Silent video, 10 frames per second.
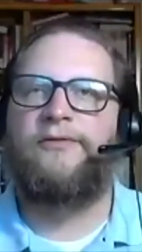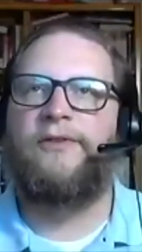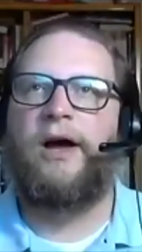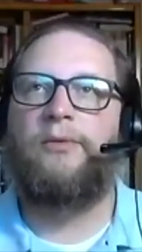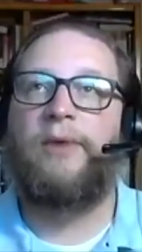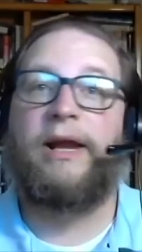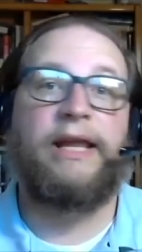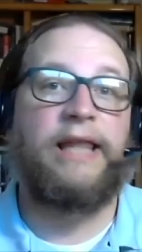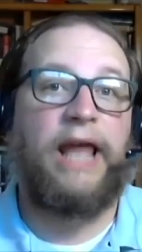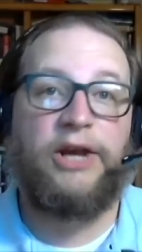
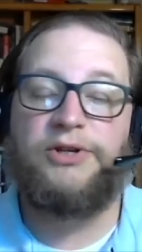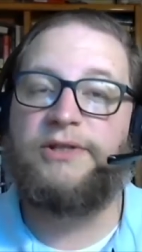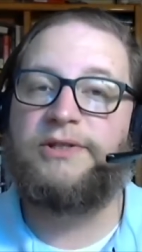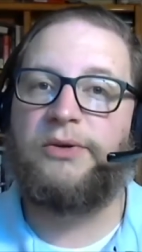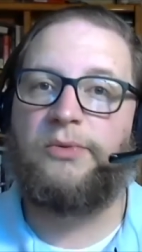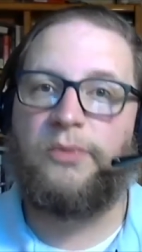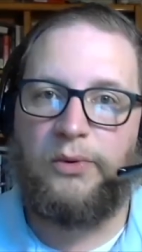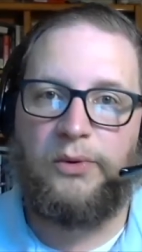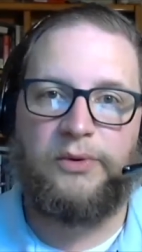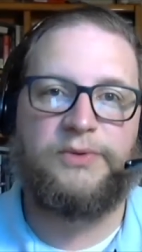regulations and
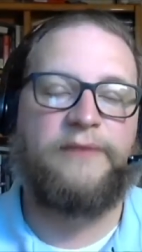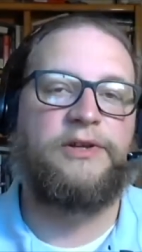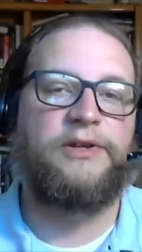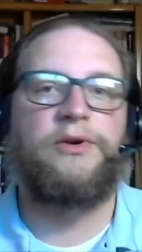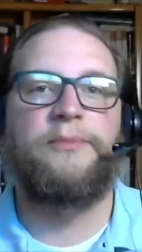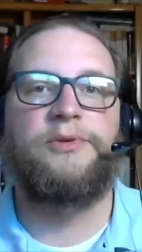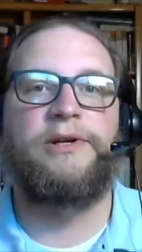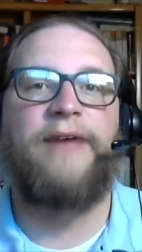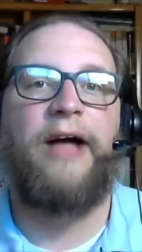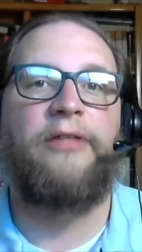rules, we have a description of
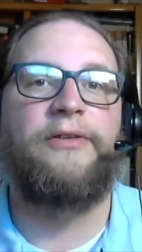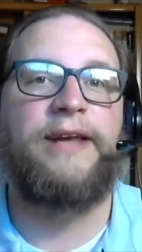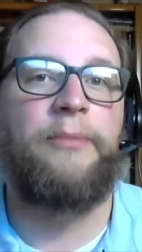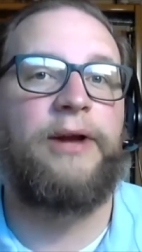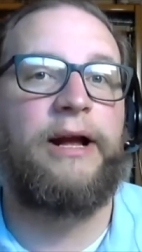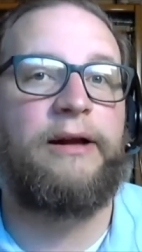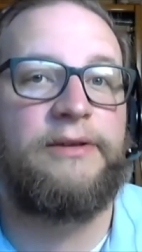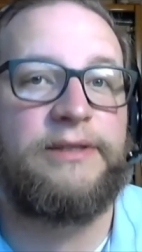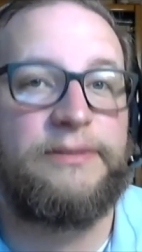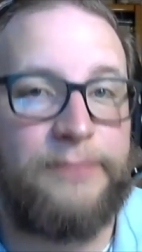how the tabernacle
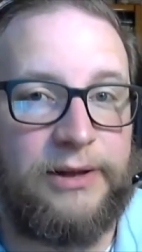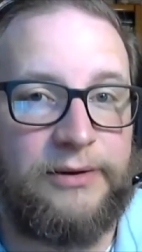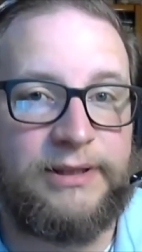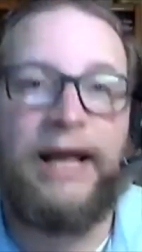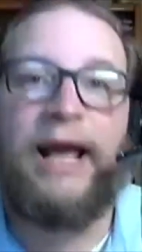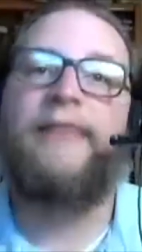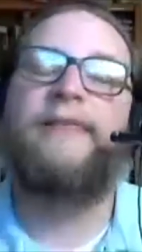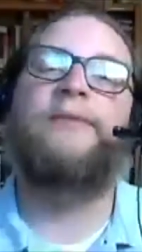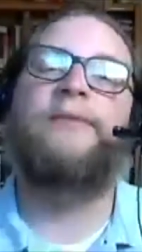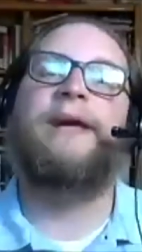is built, and
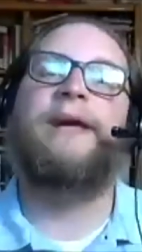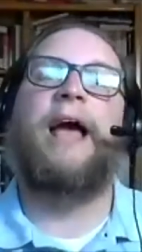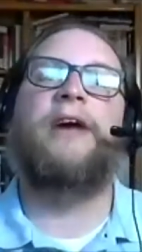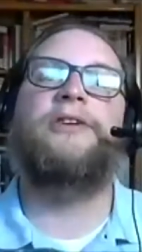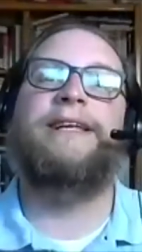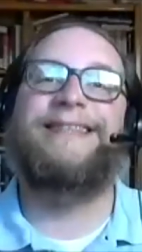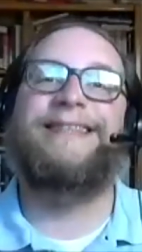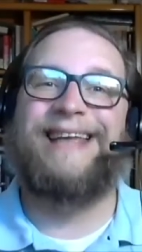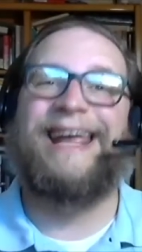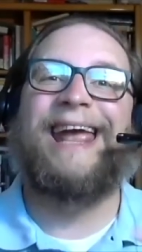then we actually
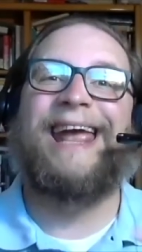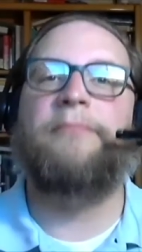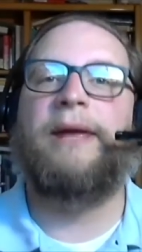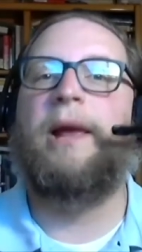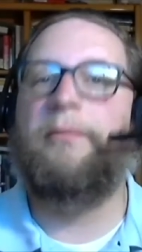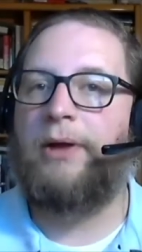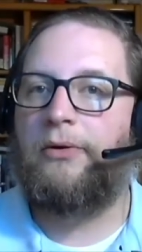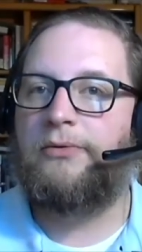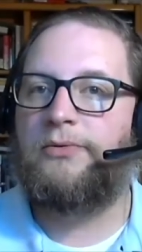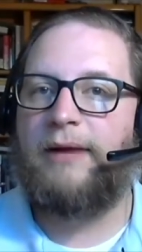see it being built,
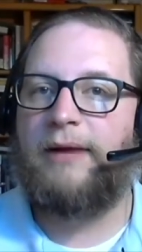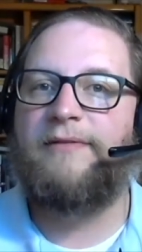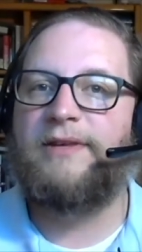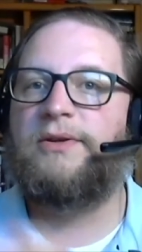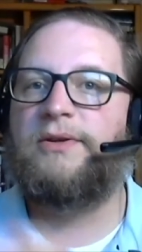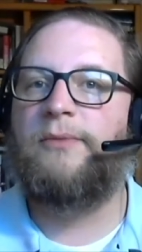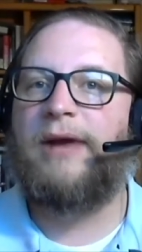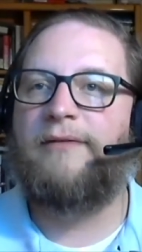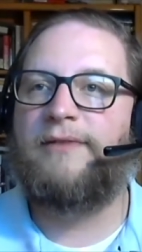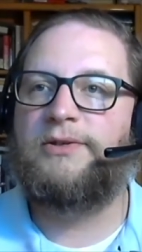right? We have this
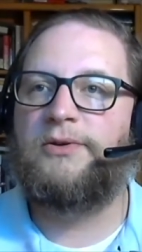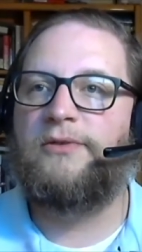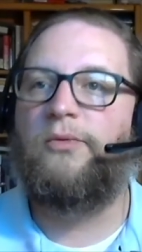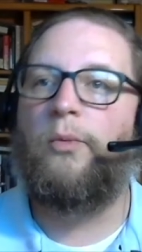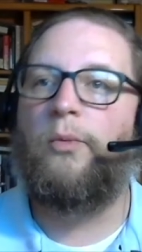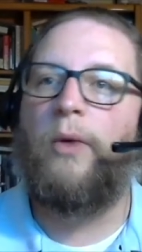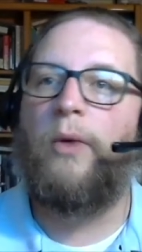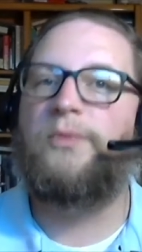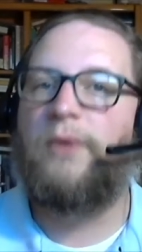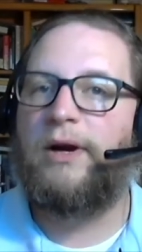sort of
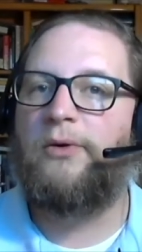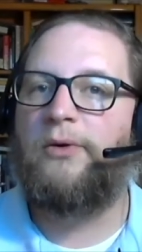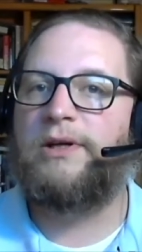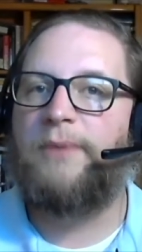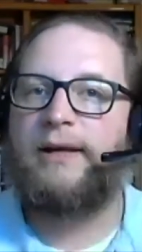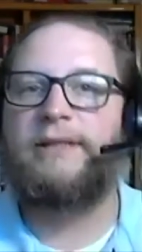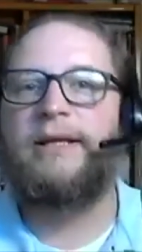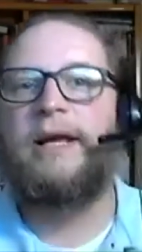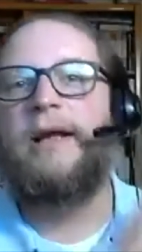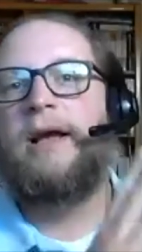one-to-one correspondence.
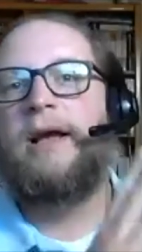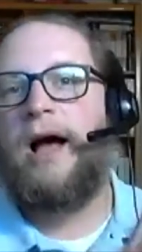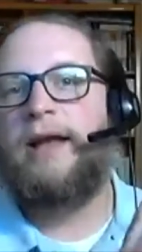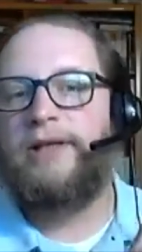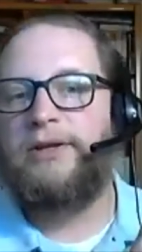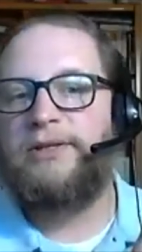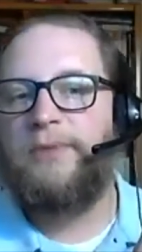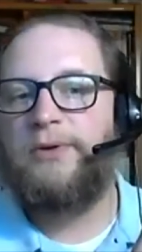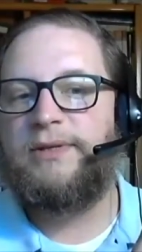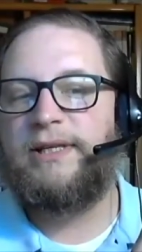God tells
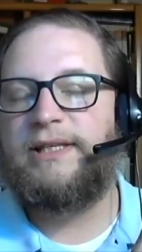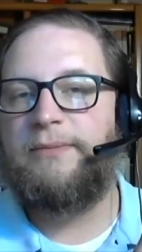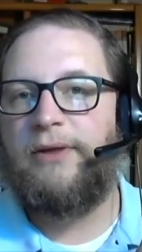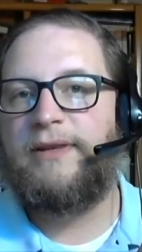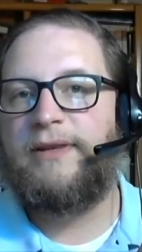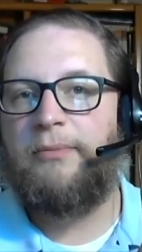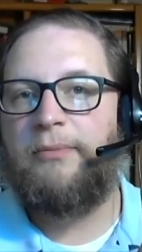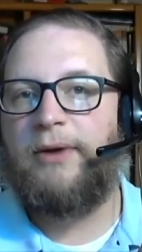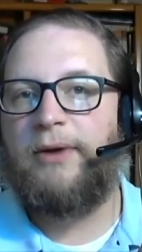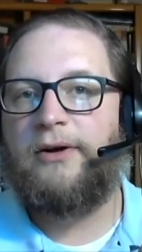Moses to build the
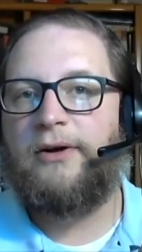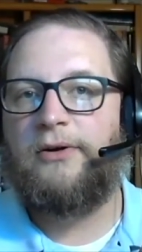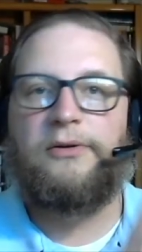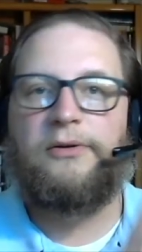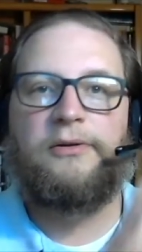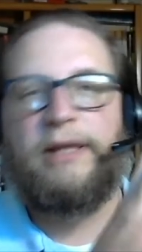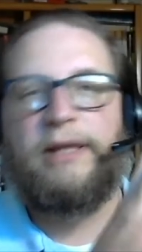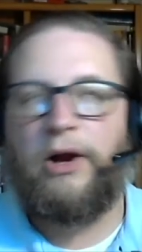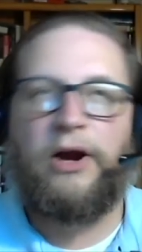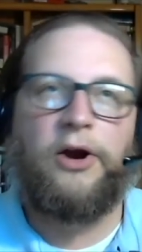tabernacle and the
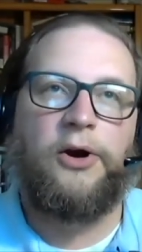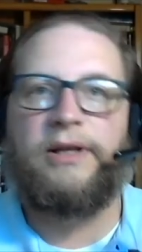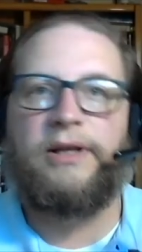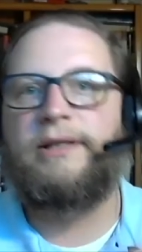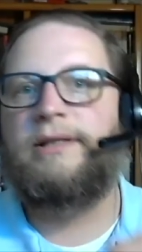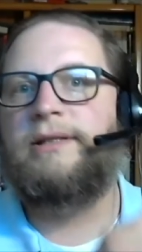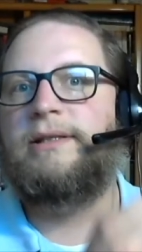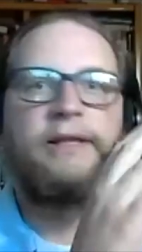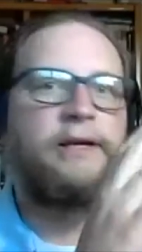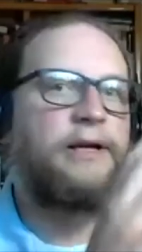curtains and
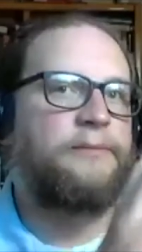the